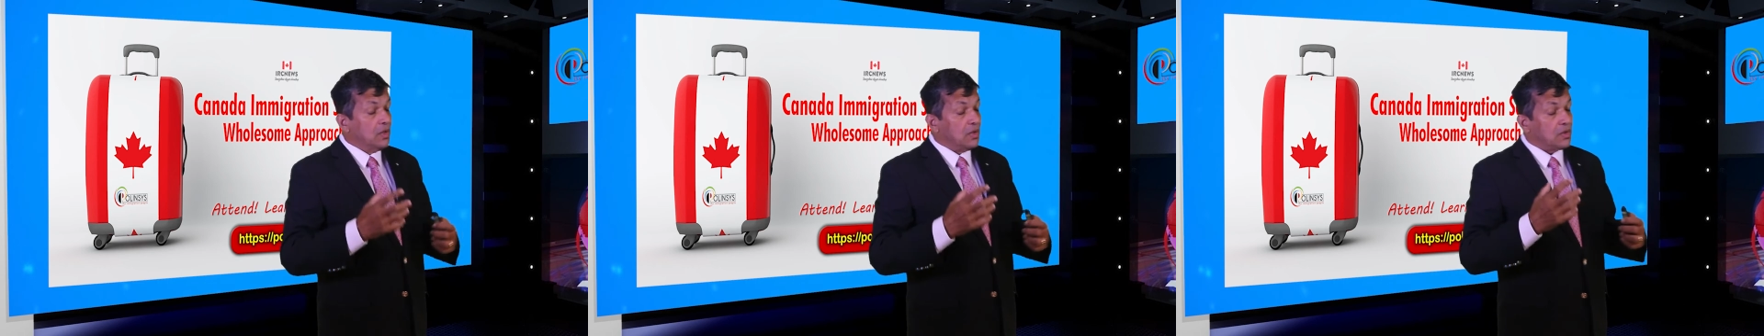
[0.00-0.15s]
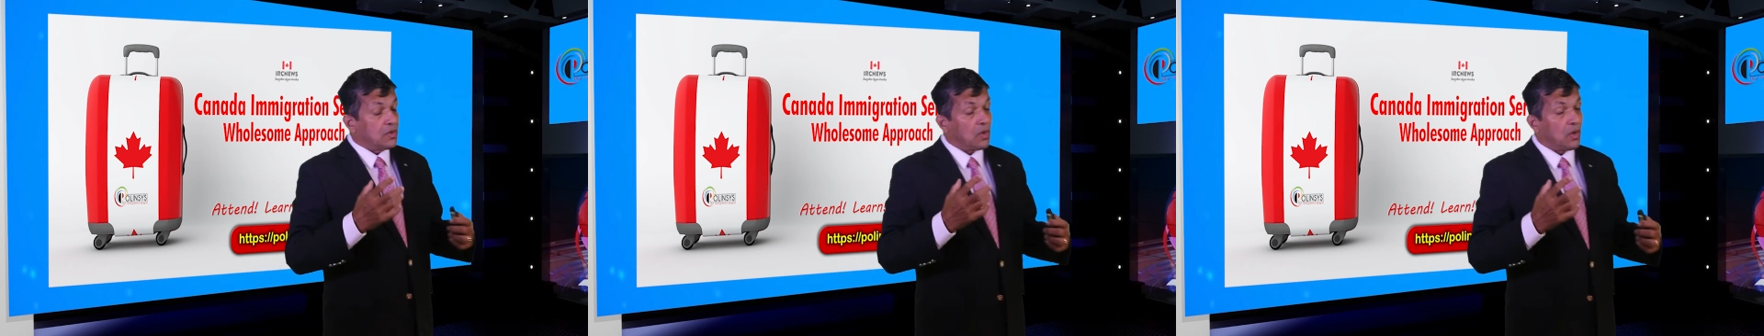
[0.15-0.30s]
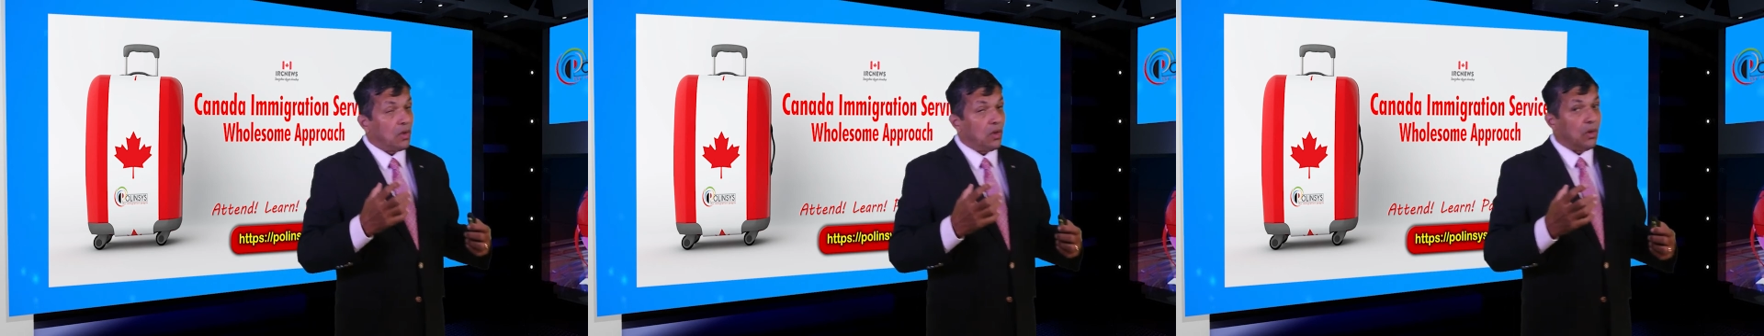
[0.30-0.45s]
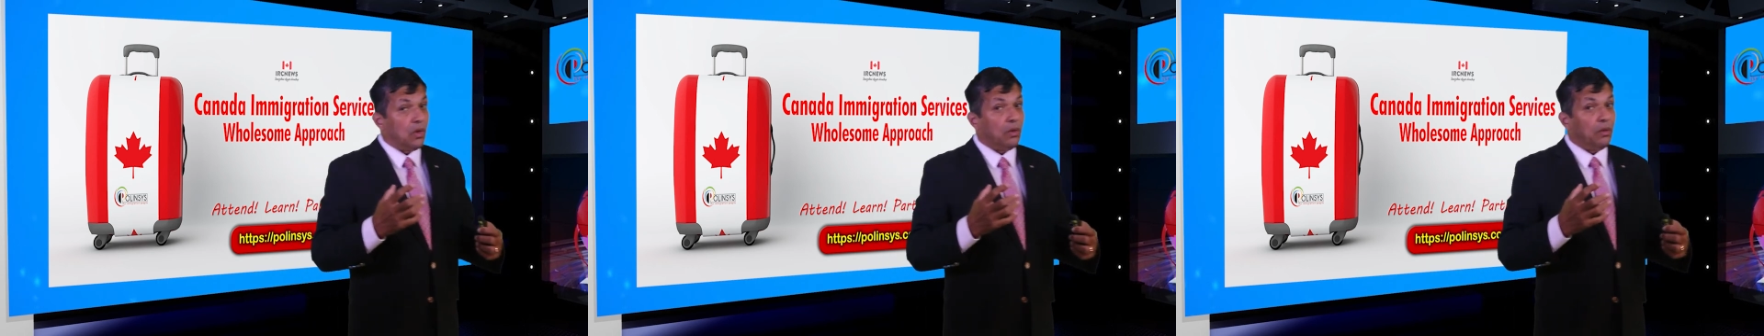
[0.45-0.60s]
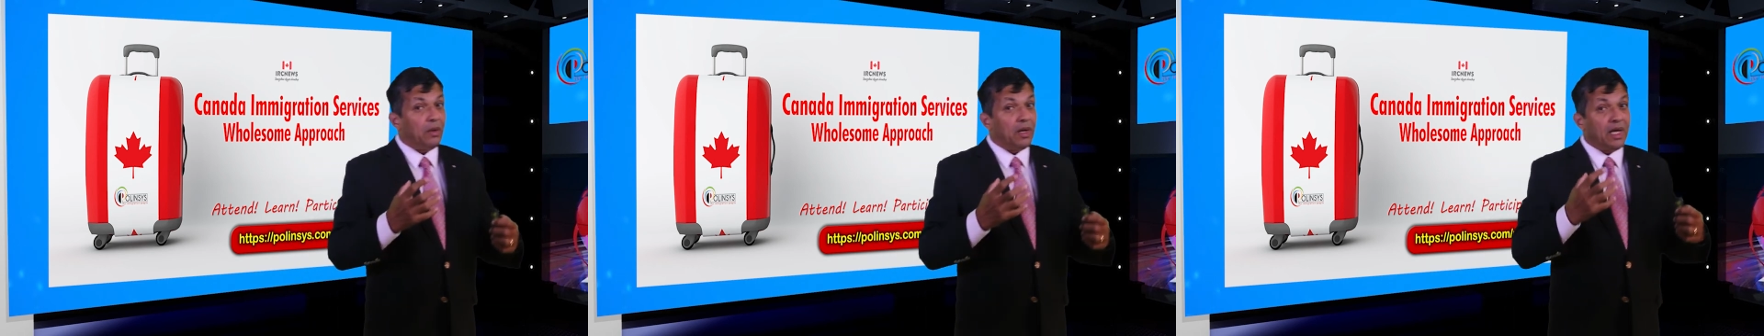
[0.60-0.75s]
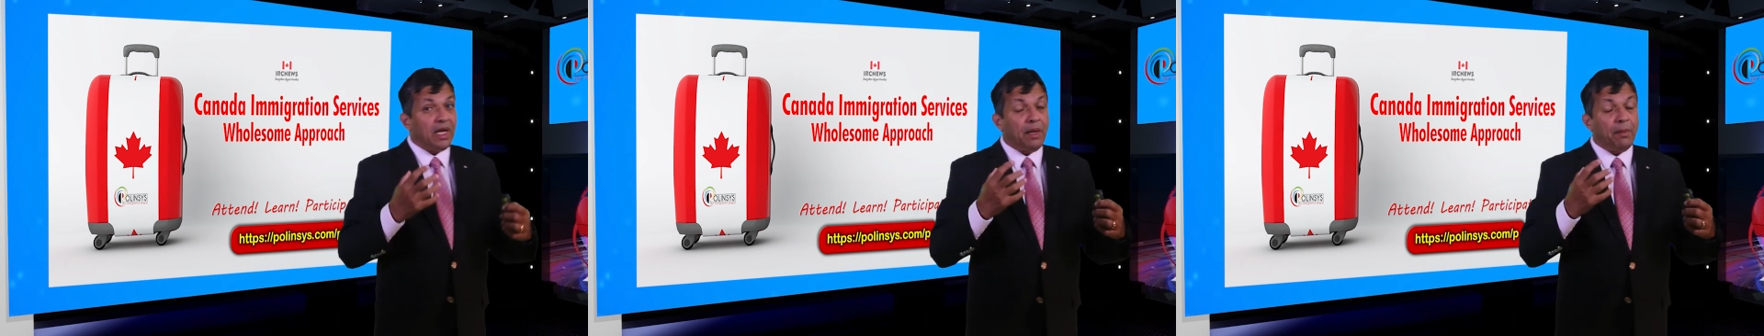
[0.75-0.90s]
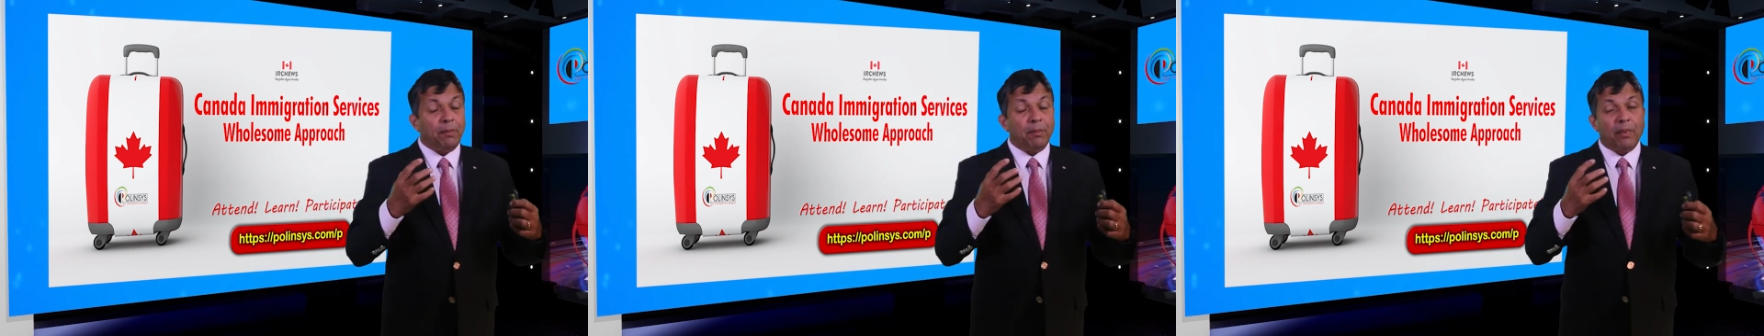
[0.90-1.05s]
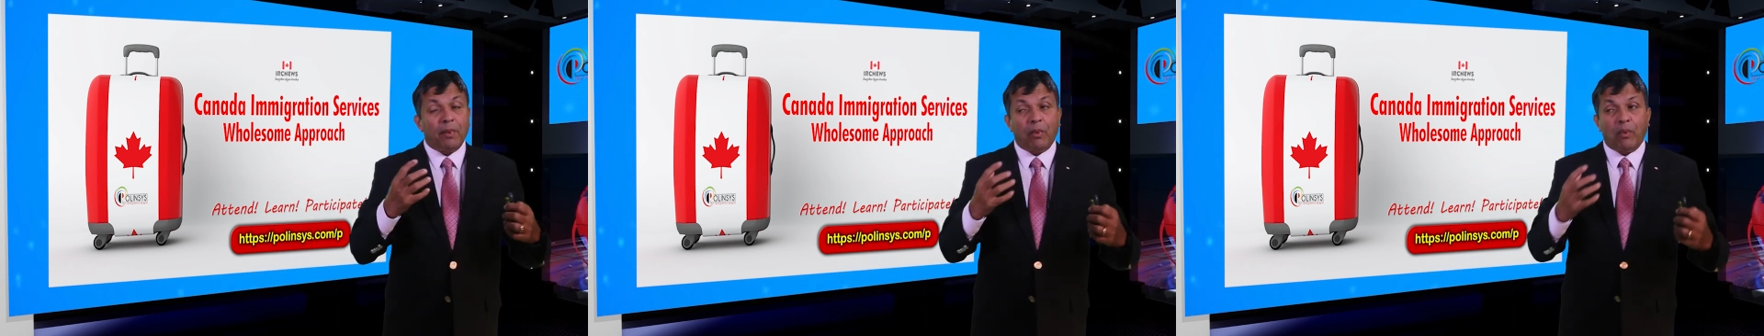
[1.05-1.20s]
so keep